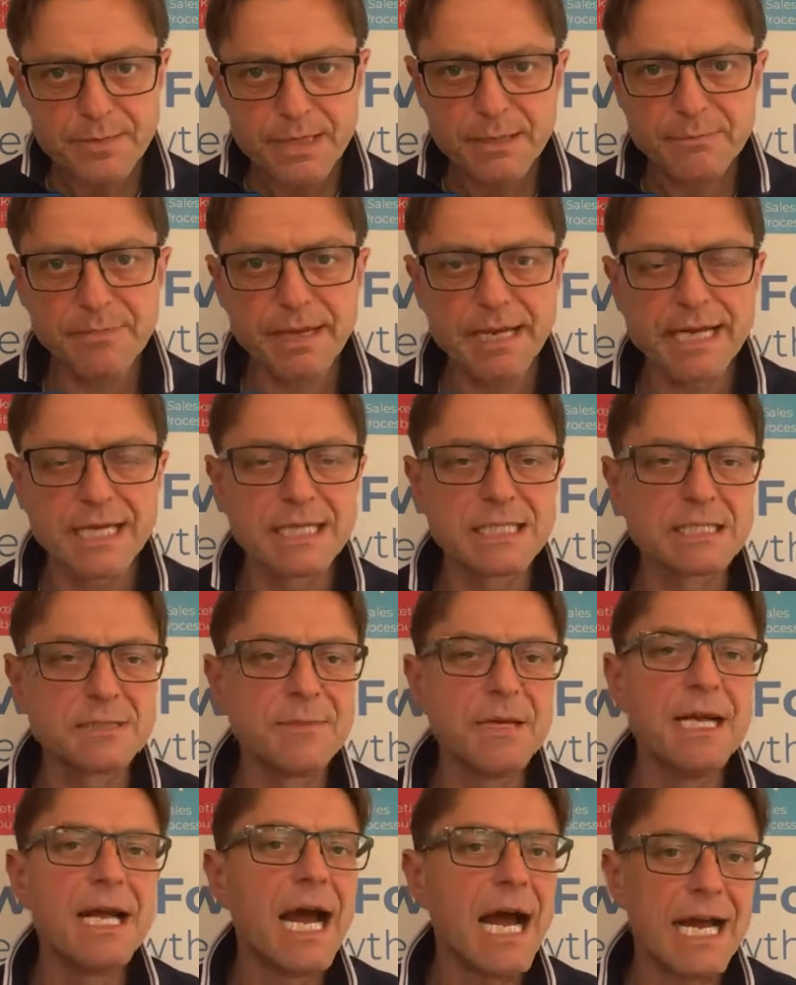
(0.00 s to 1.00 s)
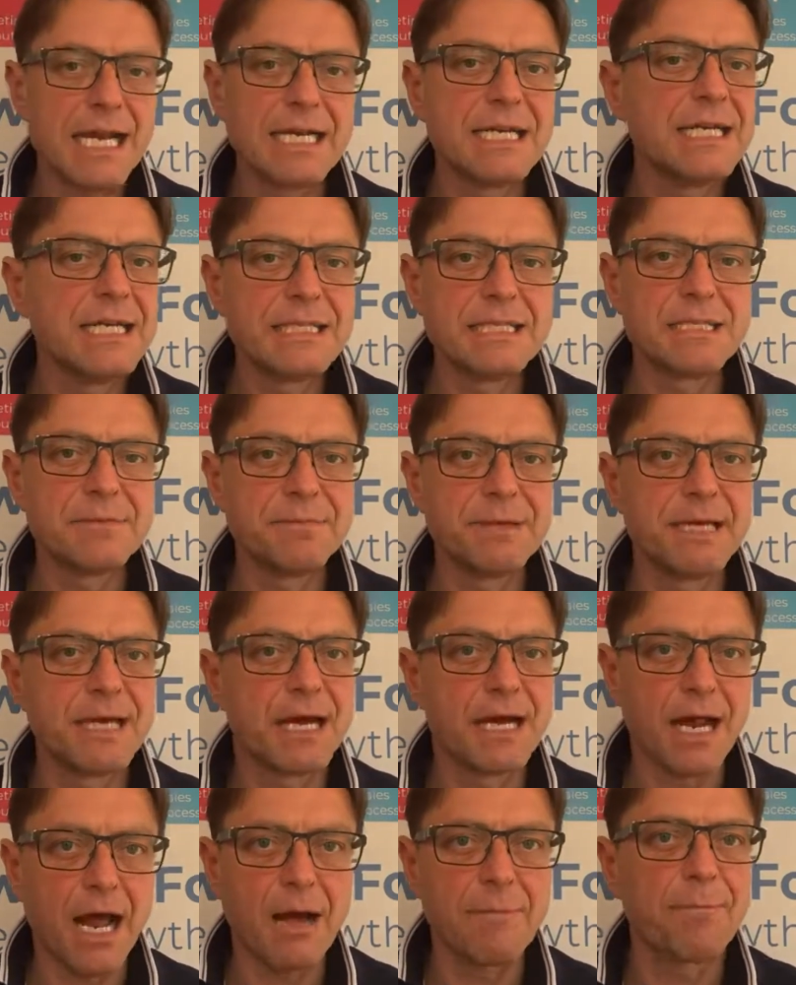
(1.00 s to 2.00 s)
mechanism. And it needs to be
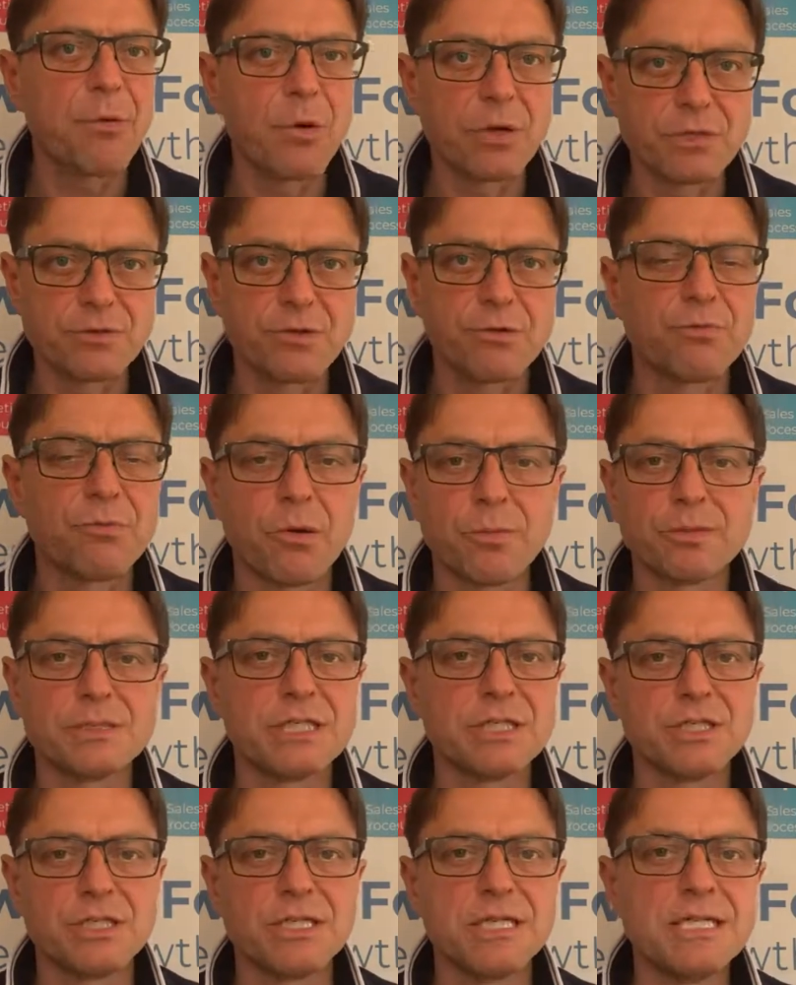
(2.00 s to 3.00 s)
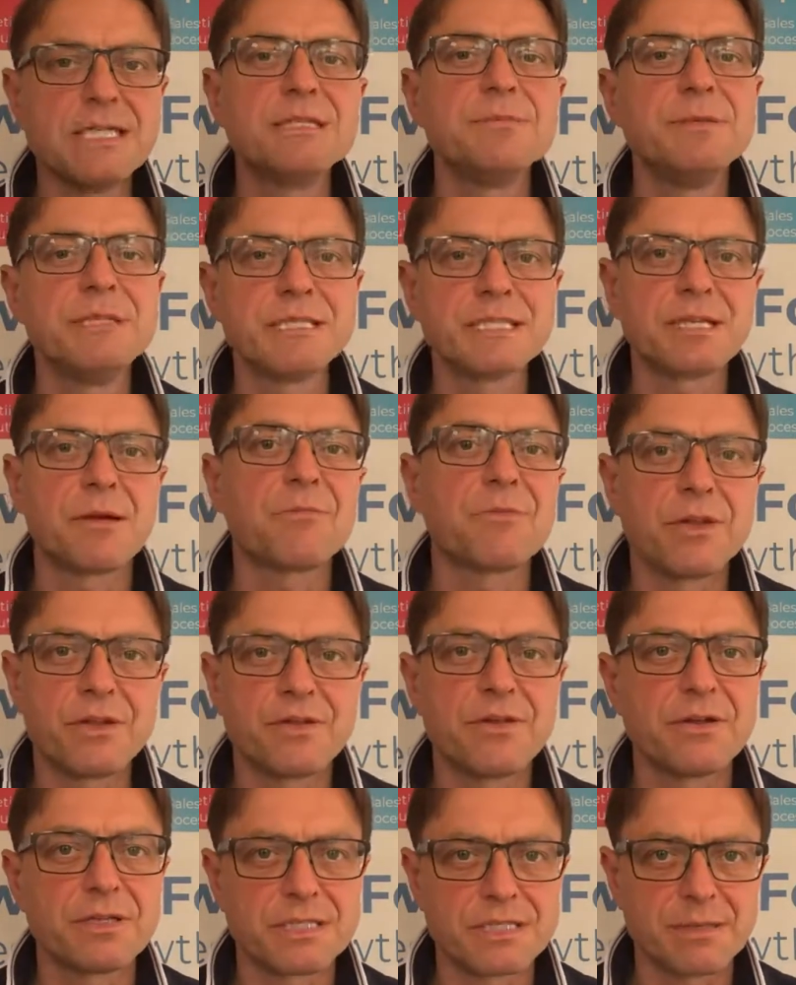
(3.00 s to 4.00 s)
a point or a proposition. It needs to be something
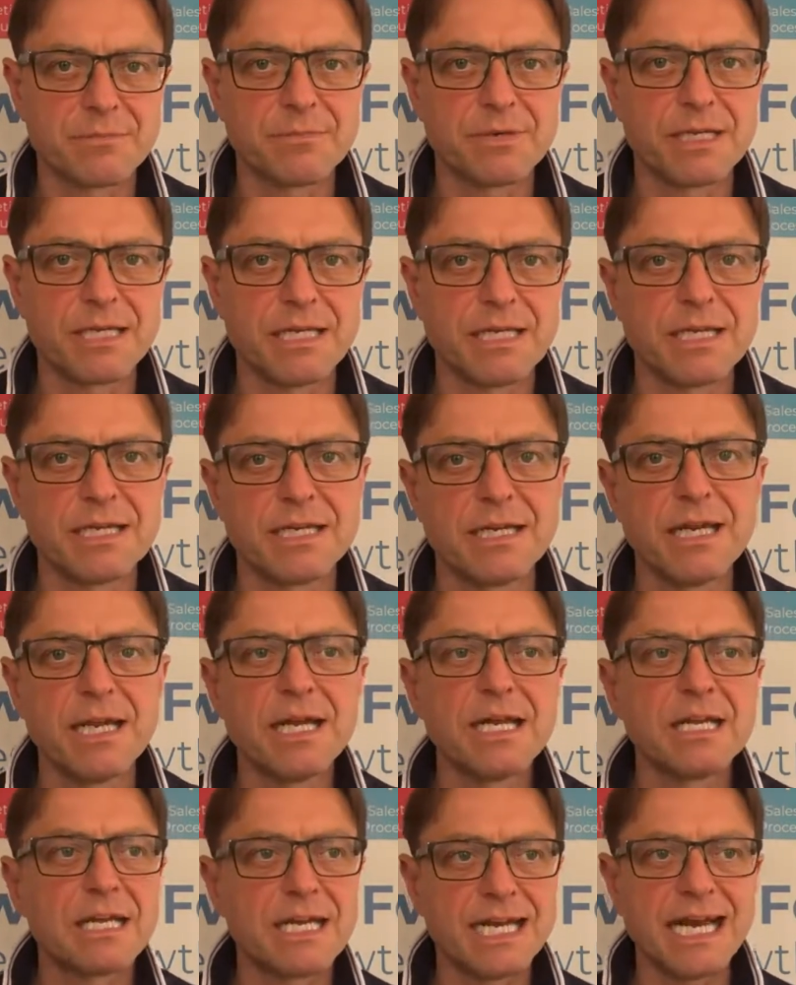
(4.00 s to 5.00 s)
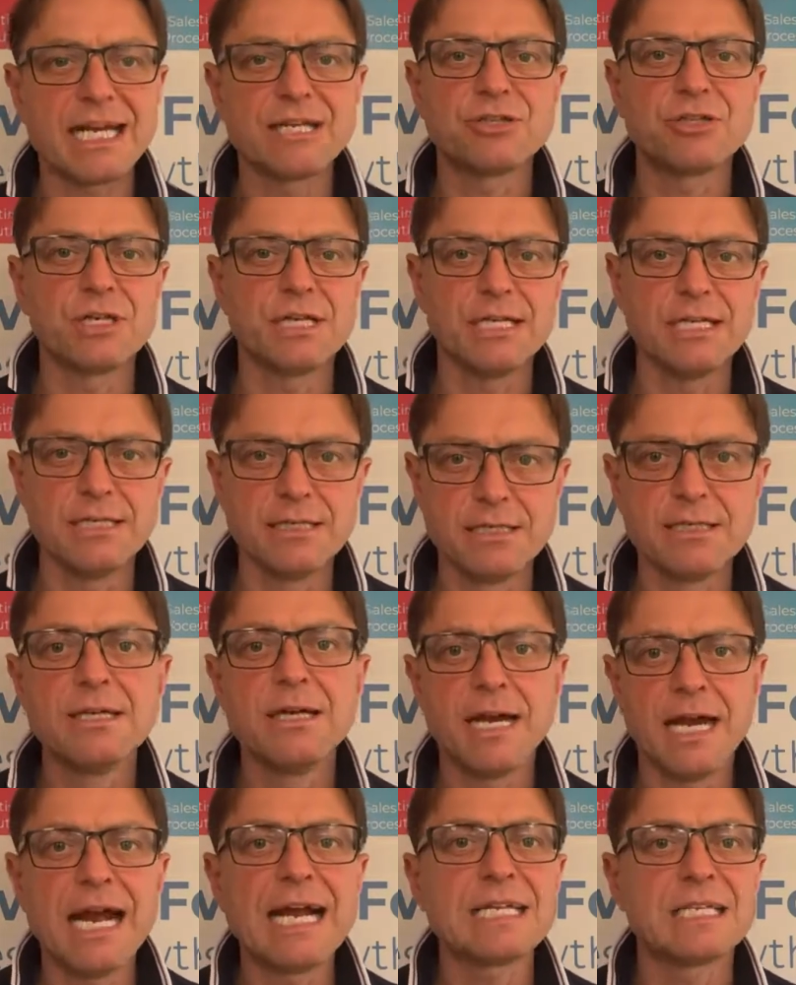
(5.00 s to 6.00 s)
that somebody can actually
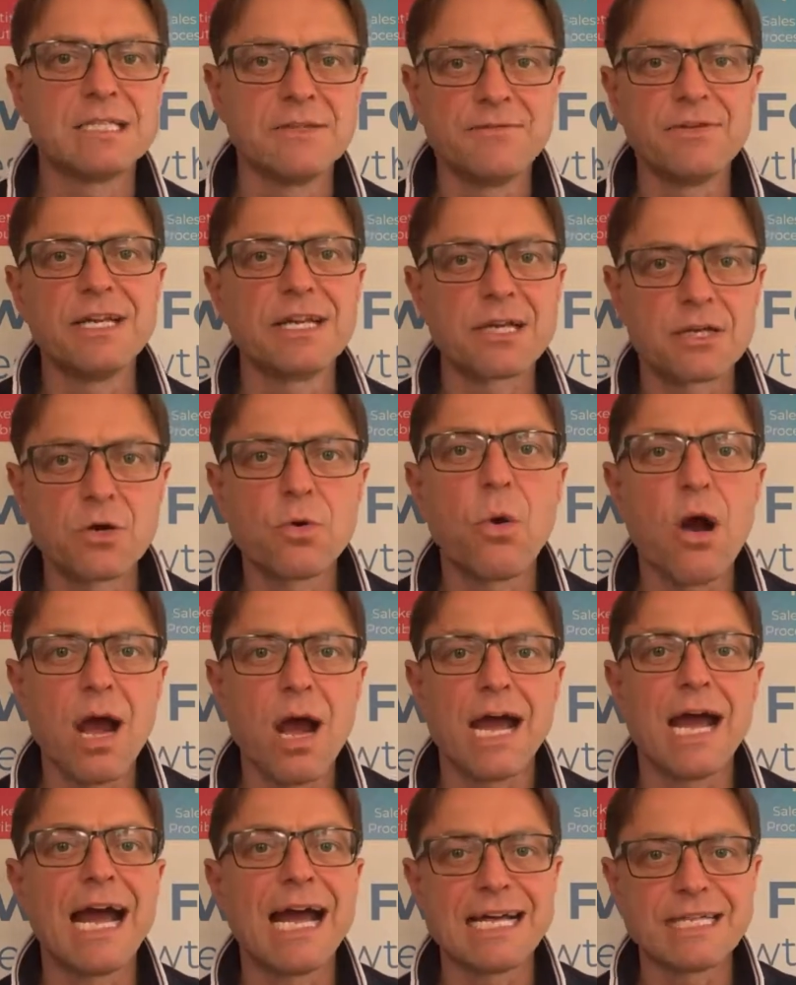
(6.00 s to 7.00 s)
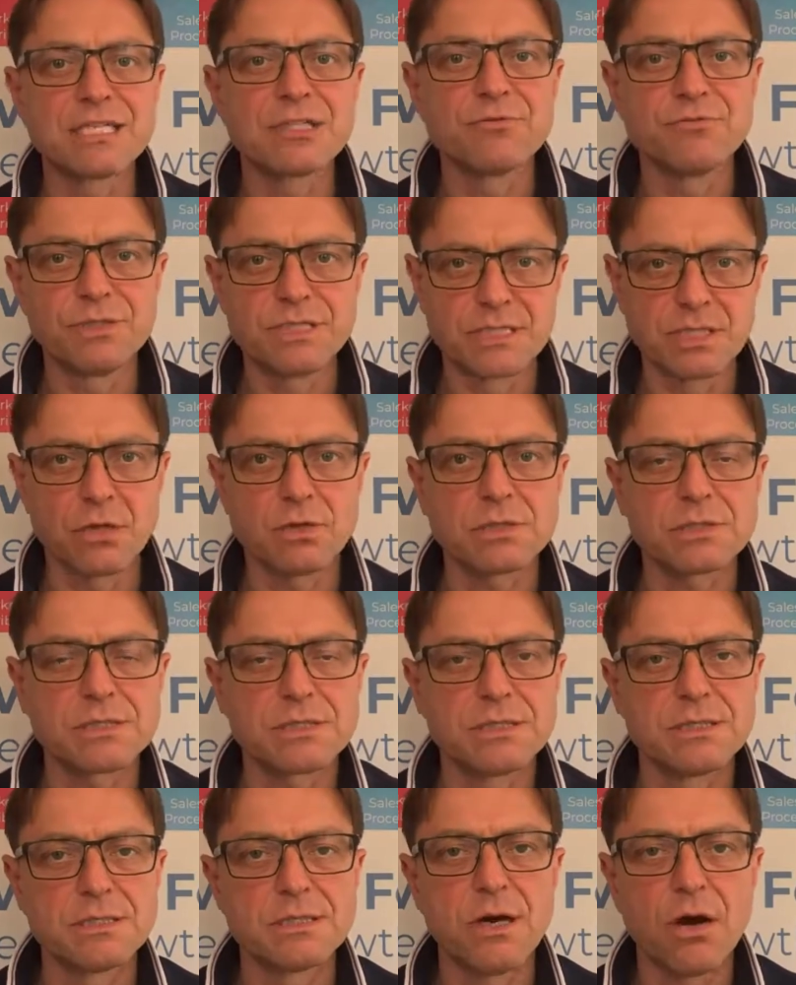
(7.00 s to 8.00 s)
actively acquire as a result
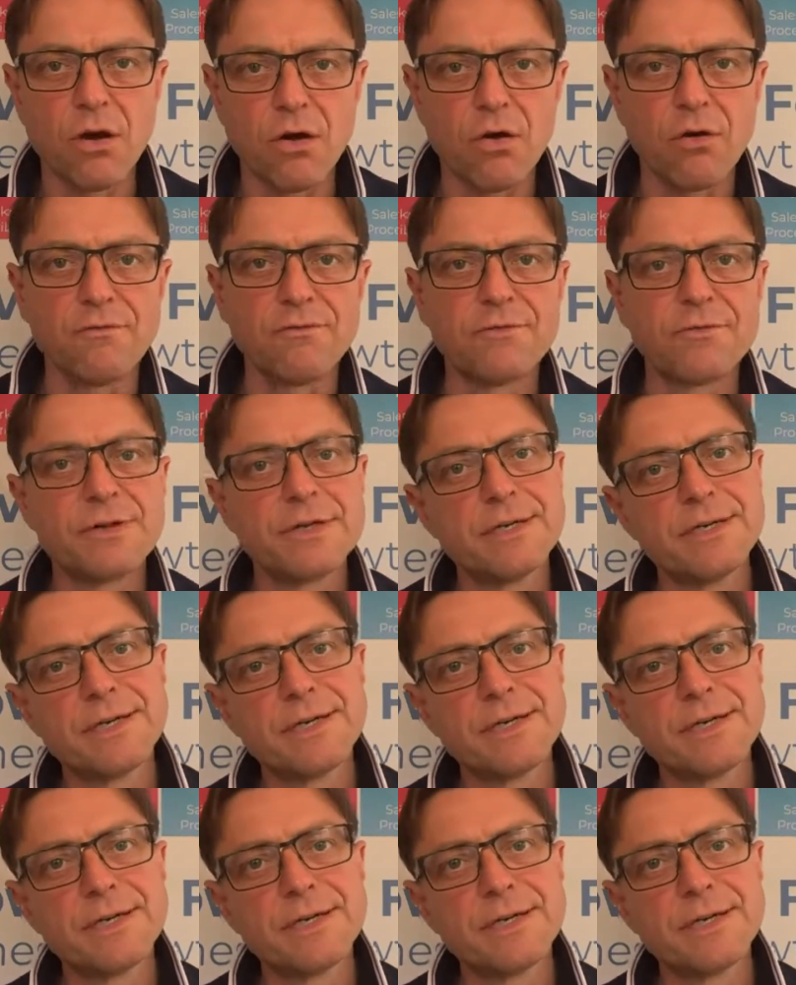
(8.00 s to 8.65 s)
of